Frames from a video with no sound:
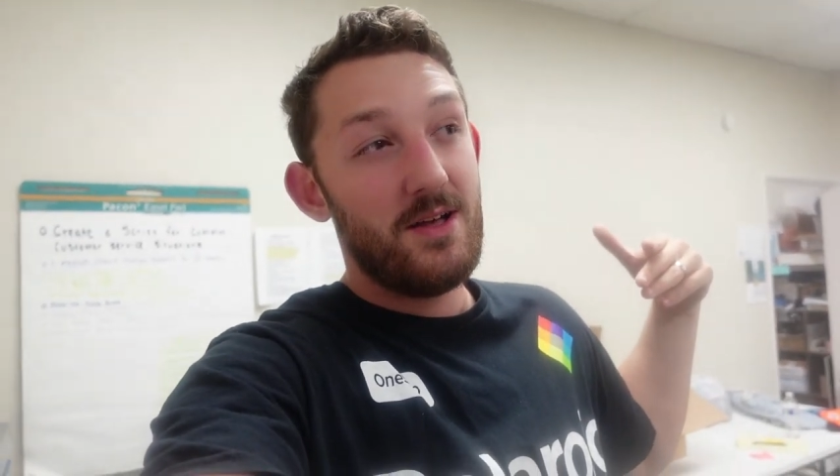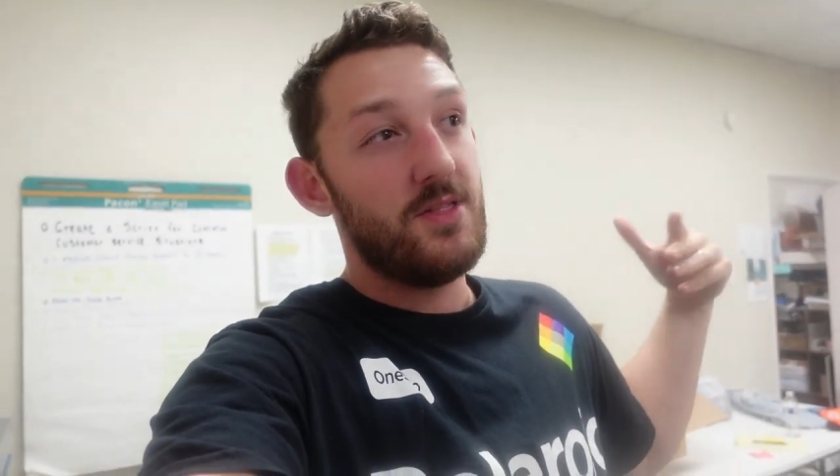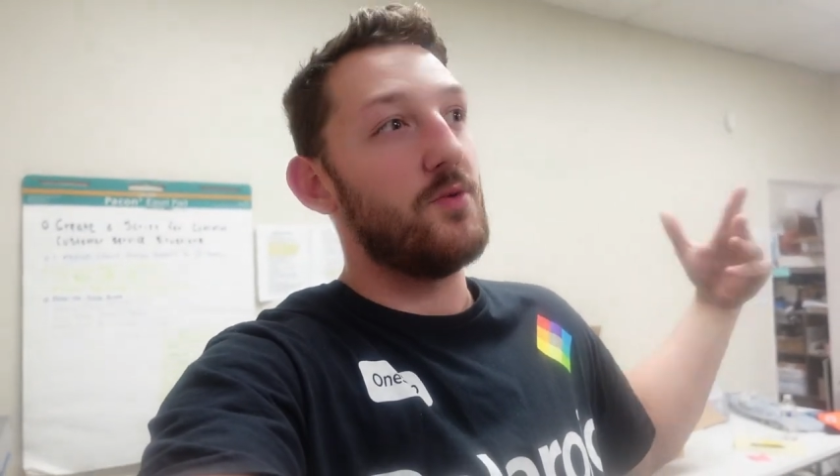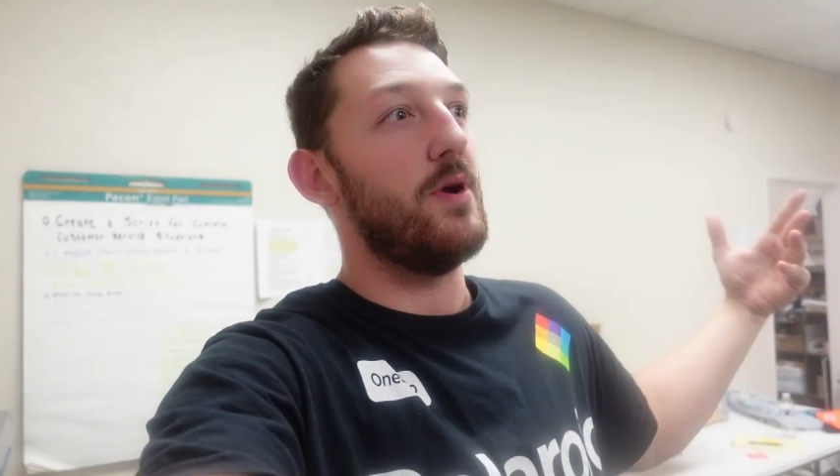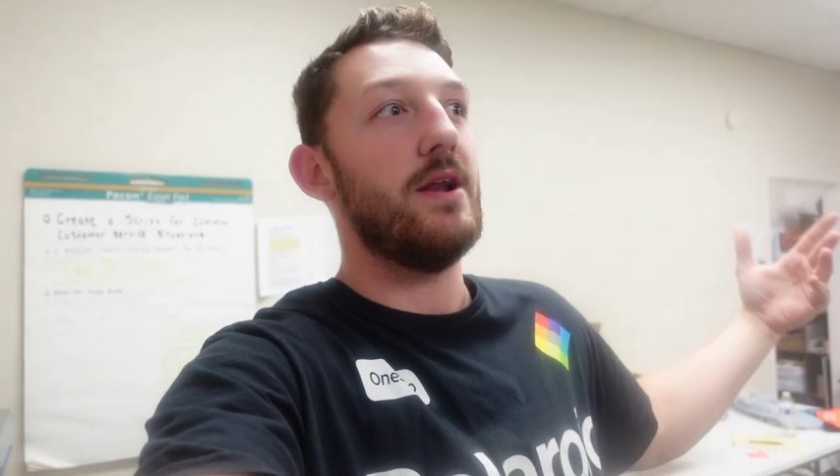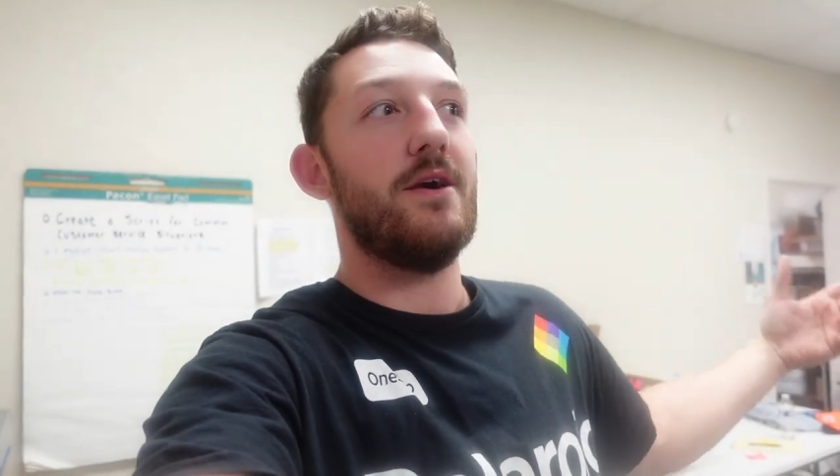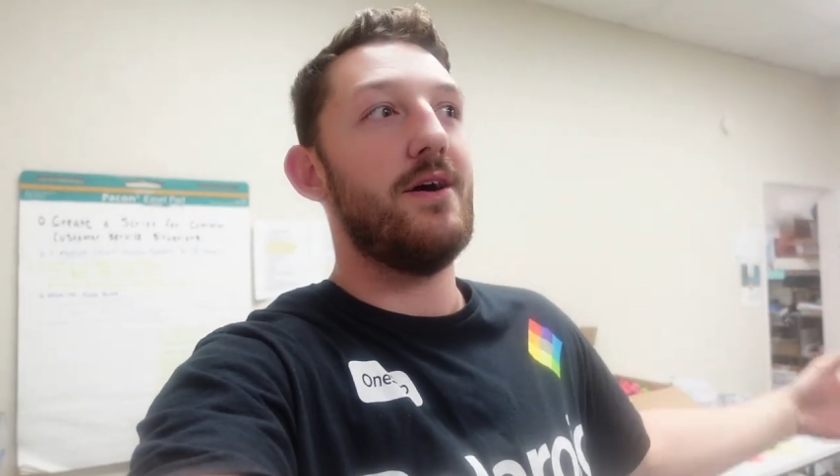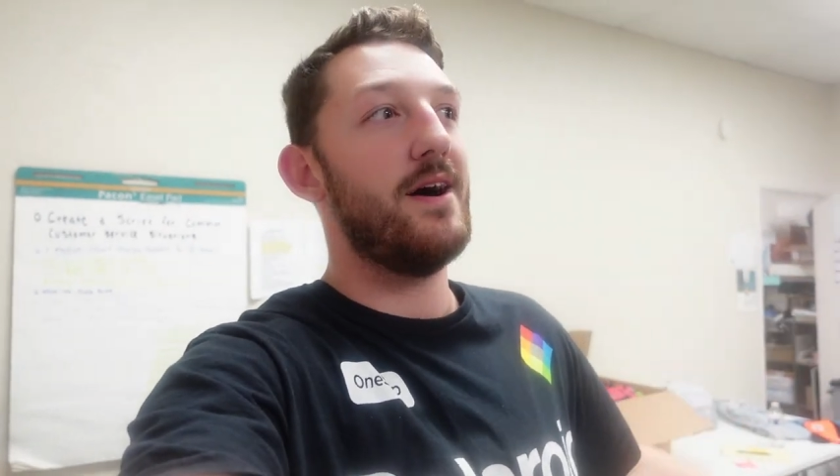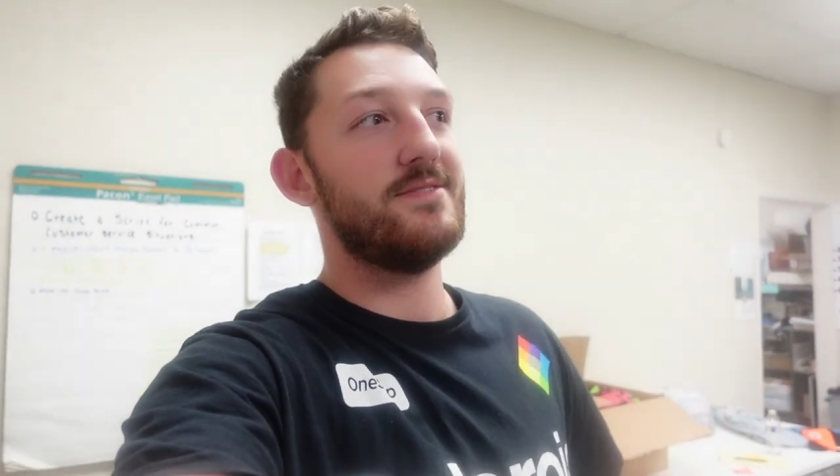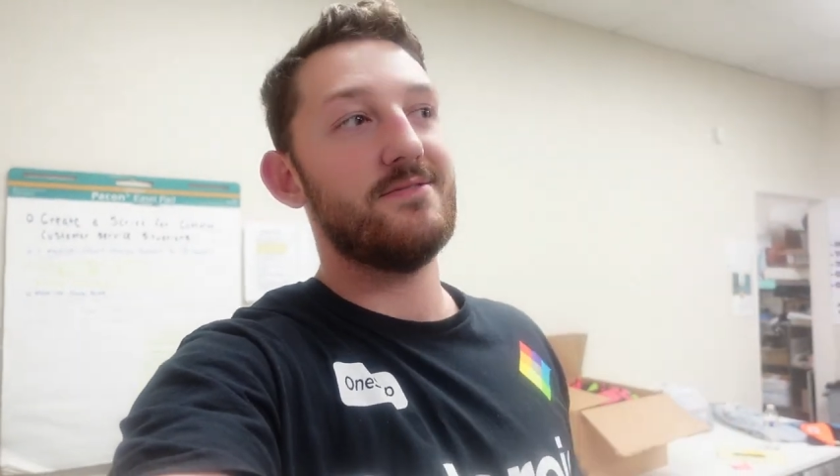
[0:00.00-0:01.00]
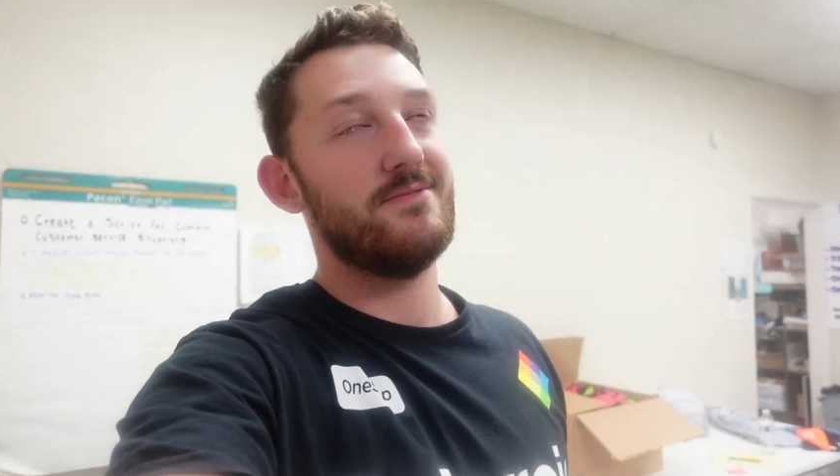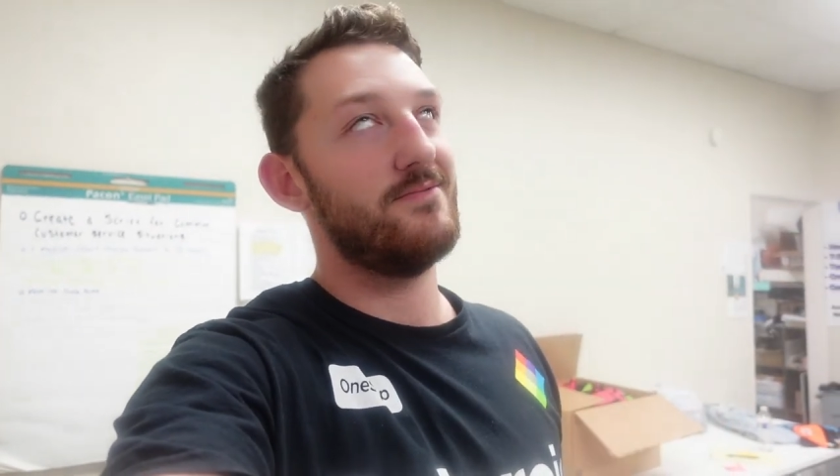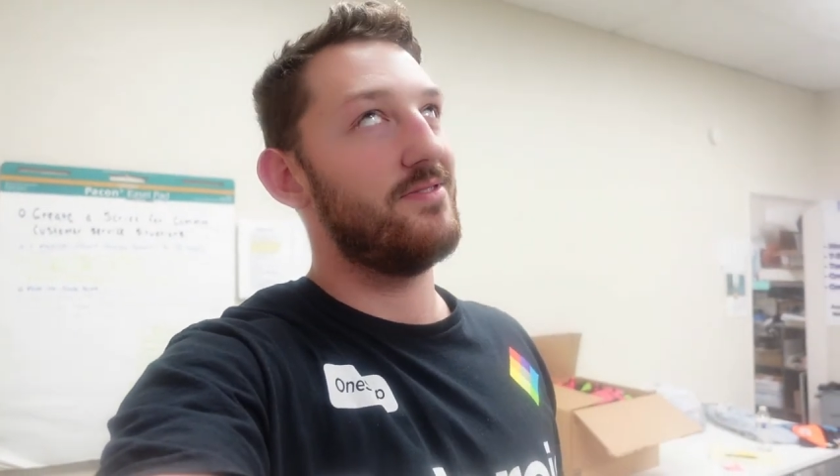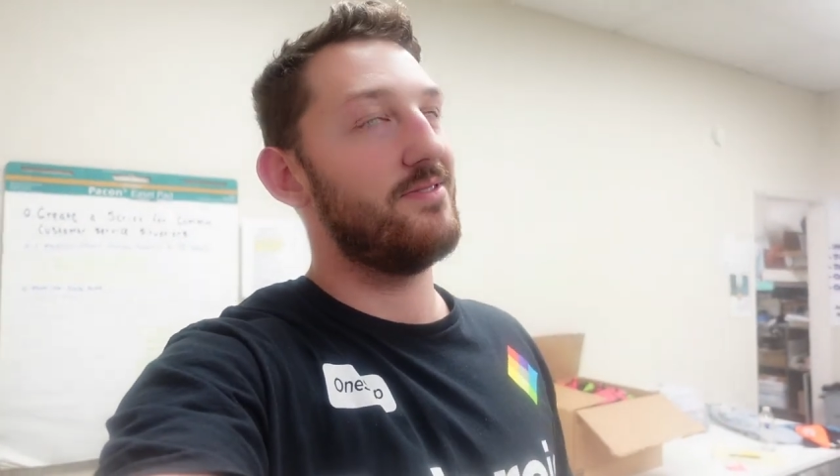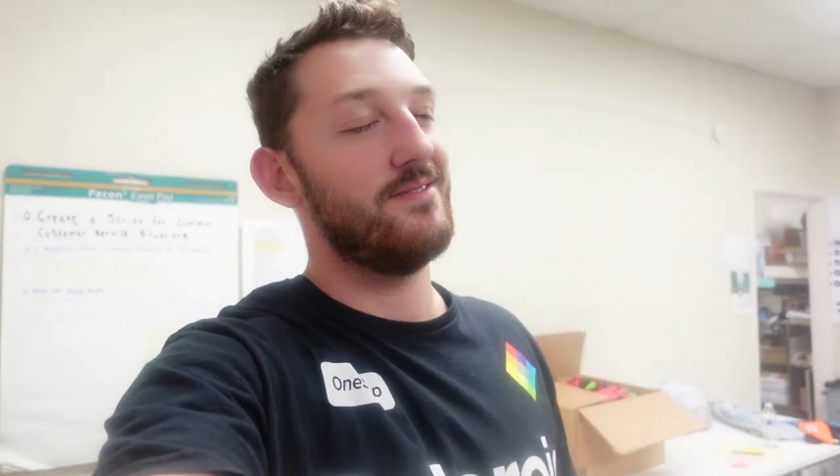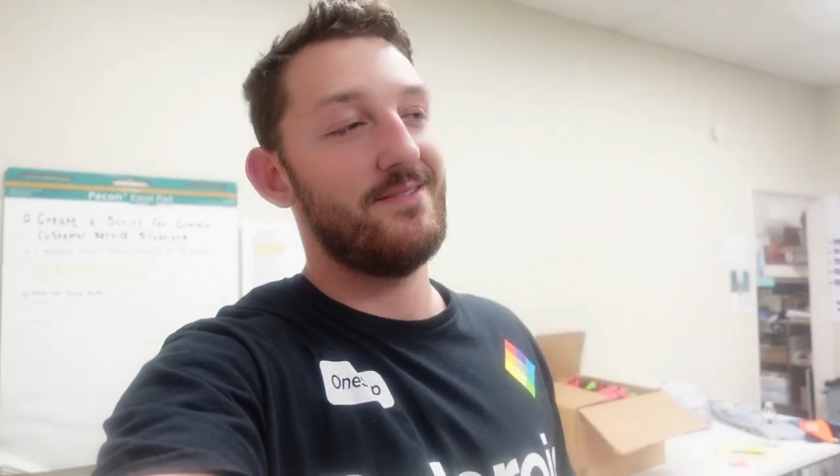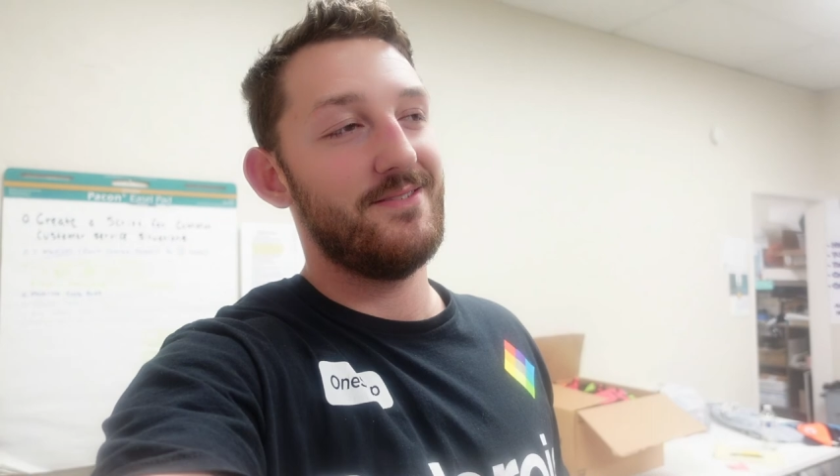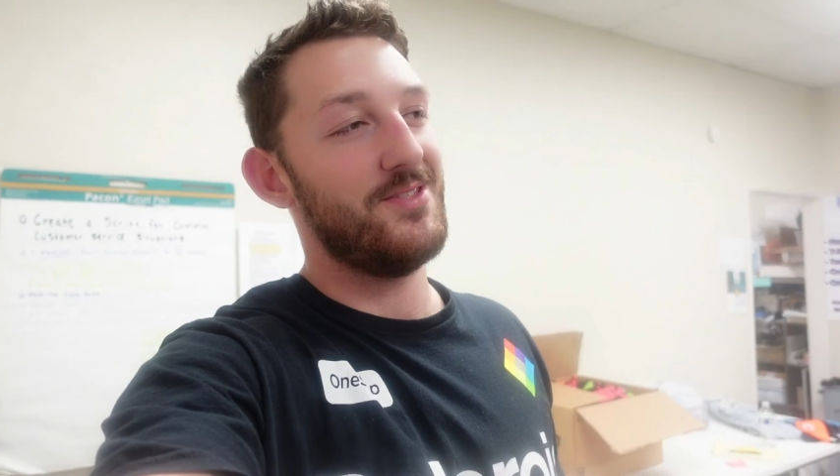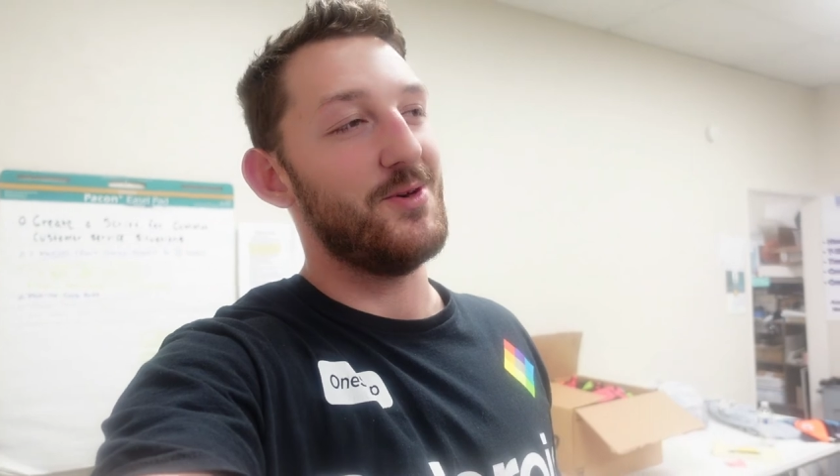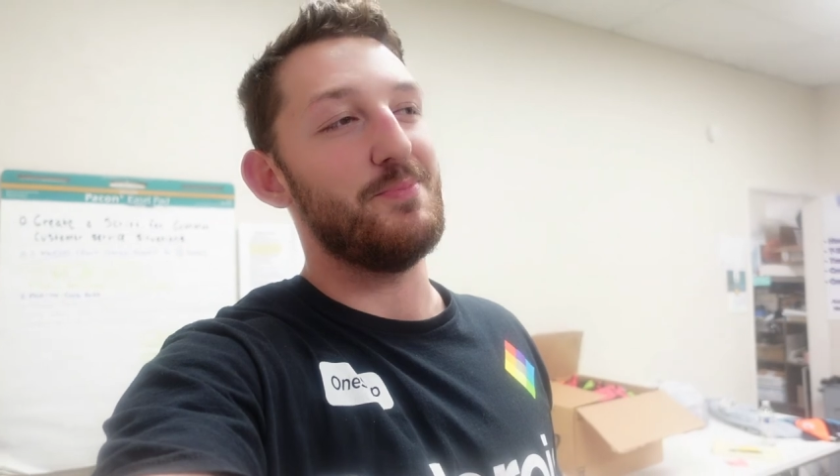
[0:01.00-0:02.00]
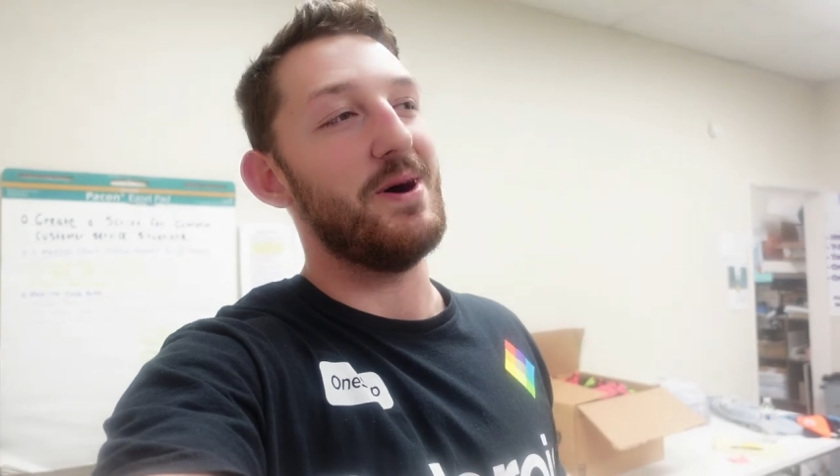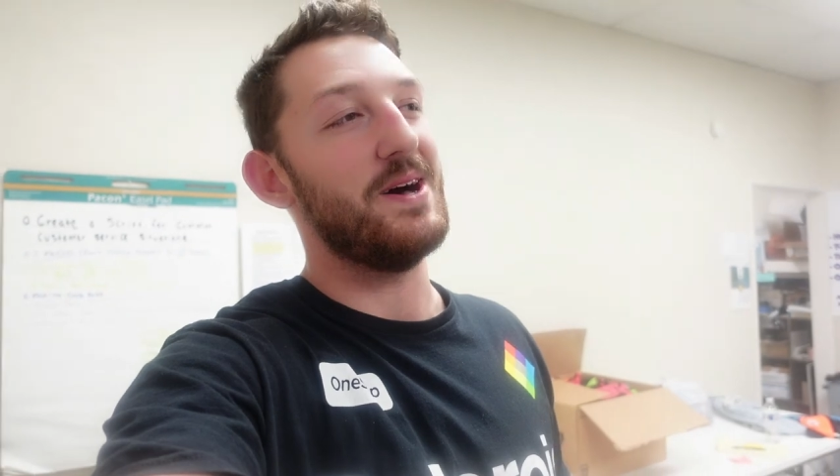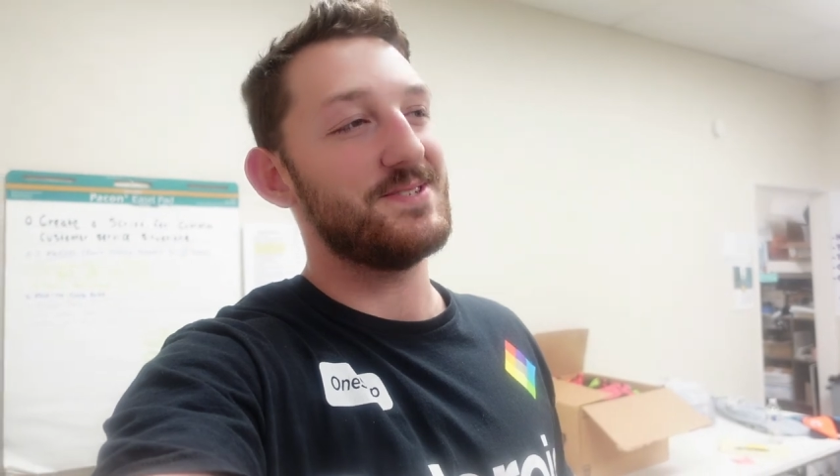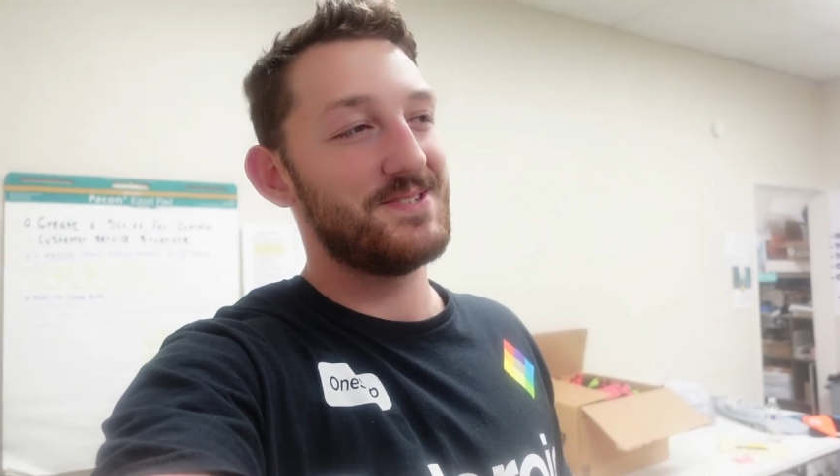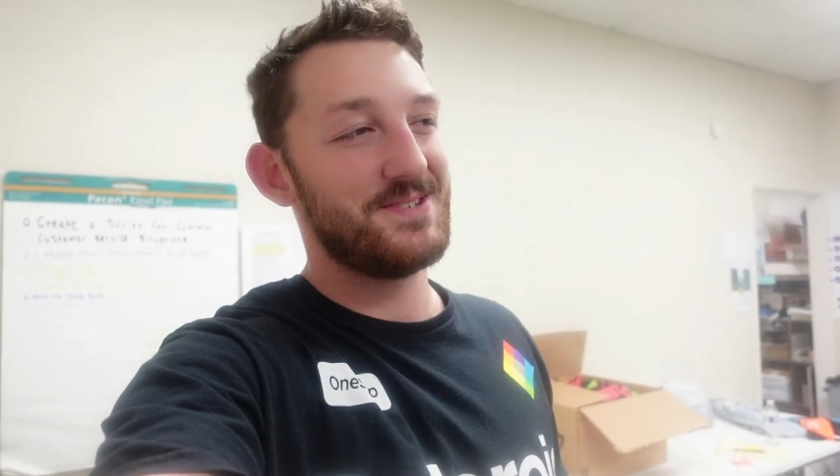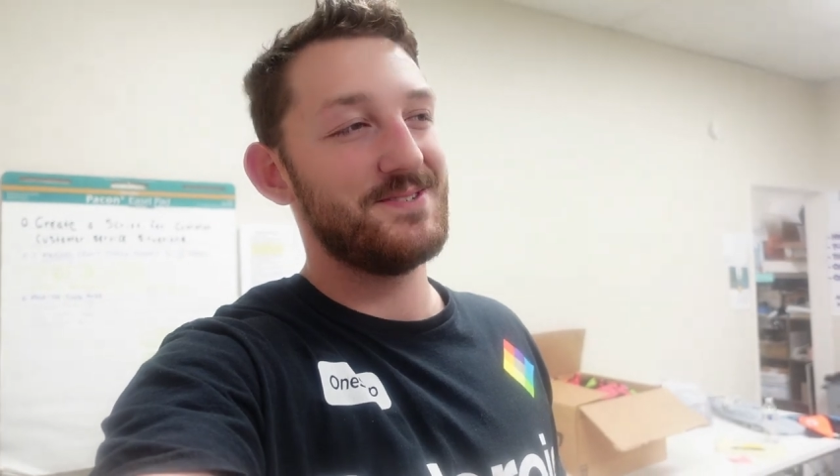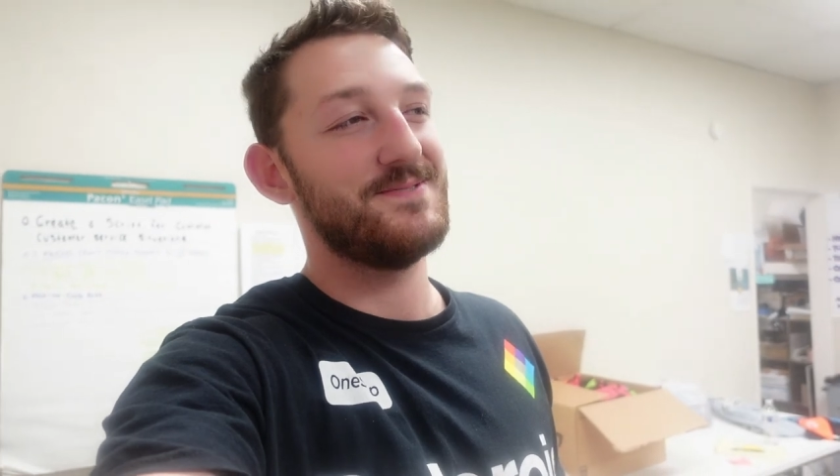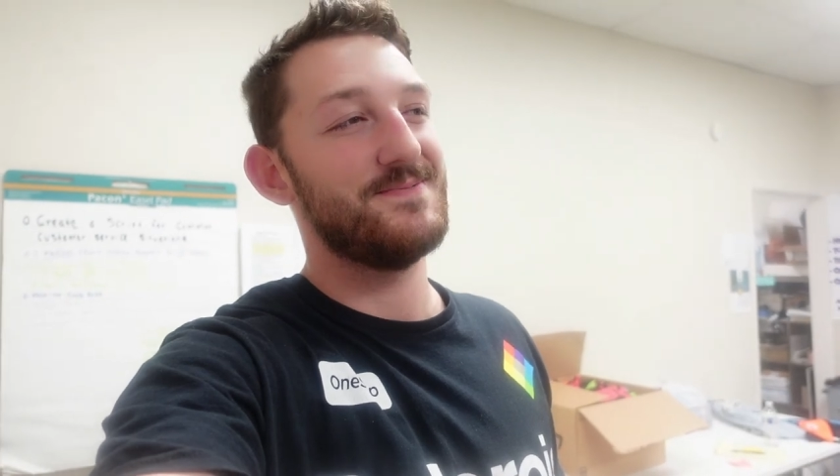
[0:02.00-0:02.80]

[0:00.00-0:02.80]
Their radio ads? The best.